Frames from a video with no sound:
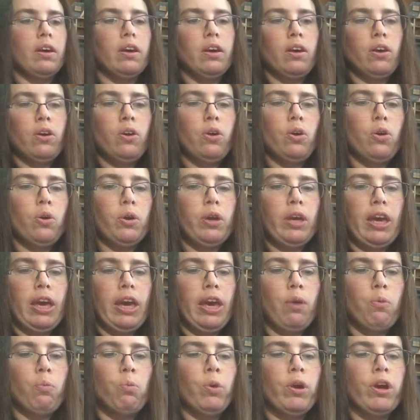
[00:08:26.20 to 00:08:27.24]

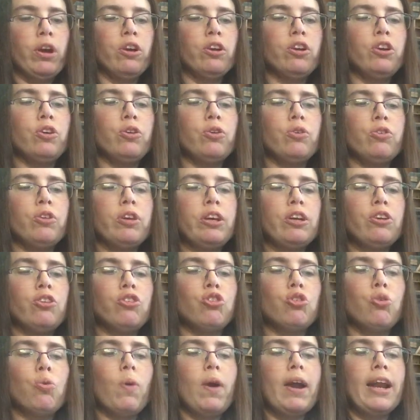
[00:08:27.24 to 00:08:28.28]
okay, we're using
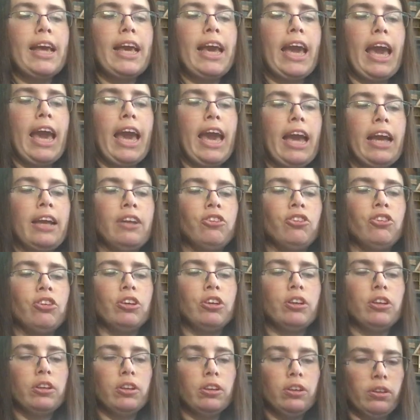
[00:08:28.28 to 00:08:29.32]
20 gauge.
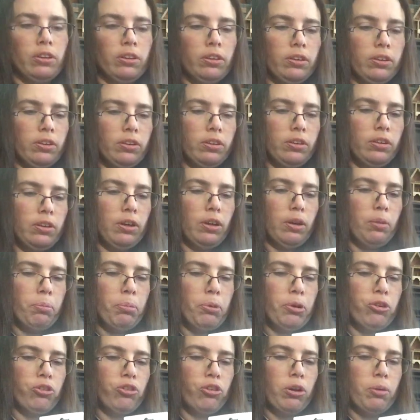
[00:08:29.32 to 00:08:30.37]
I'm
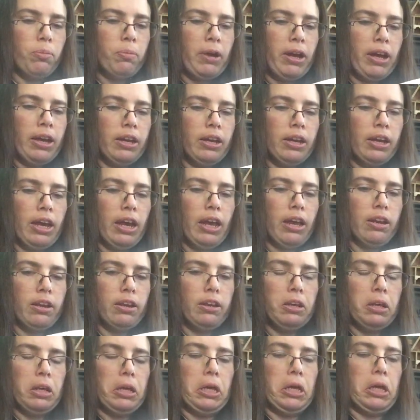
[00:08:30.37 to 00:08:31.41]
pretty sure I'm right. Yeah,
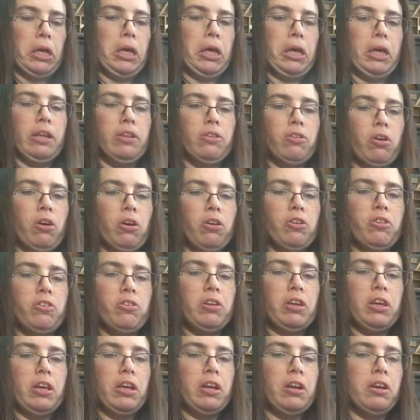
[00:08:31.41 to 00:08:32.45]
it's hard to
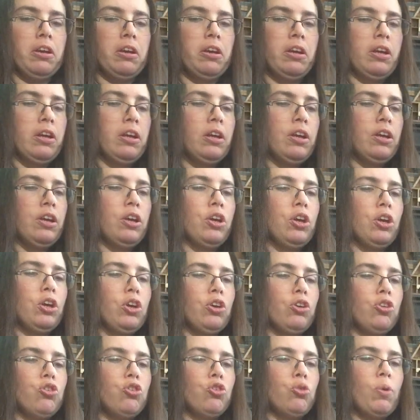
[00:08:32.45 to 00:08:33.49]
see here.
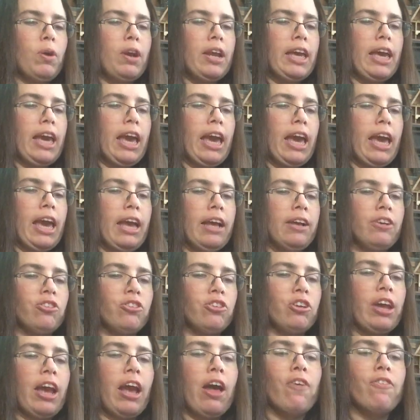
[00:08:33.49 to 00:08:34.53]
20
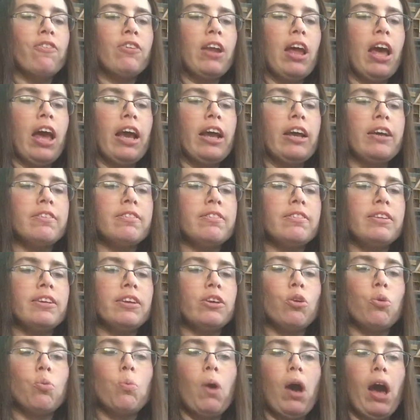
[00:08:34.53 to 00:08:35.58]
gauge galvanized
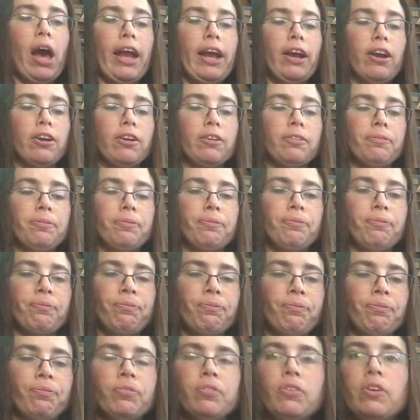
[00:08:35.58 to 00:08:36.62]
steel wire.
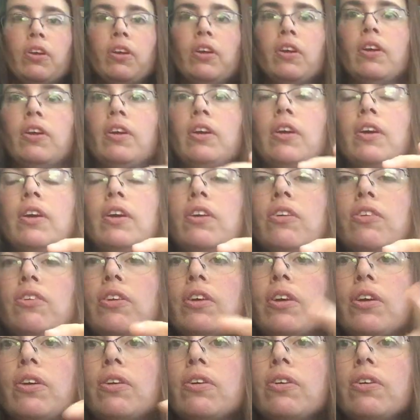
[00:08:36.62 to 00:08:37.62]
So